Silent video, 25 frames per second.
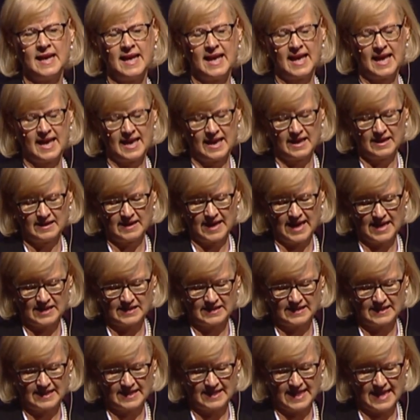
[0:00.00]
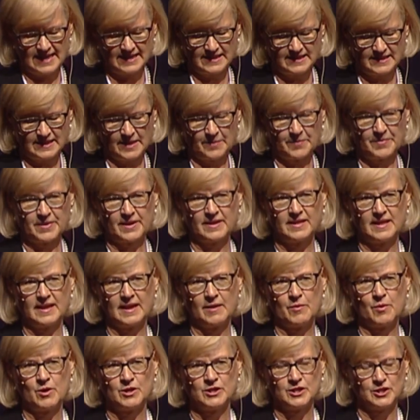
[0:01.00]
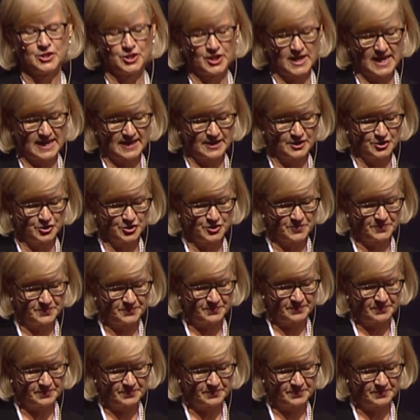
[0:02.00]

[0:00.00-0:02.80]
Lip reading: And that is something that I want to challenge.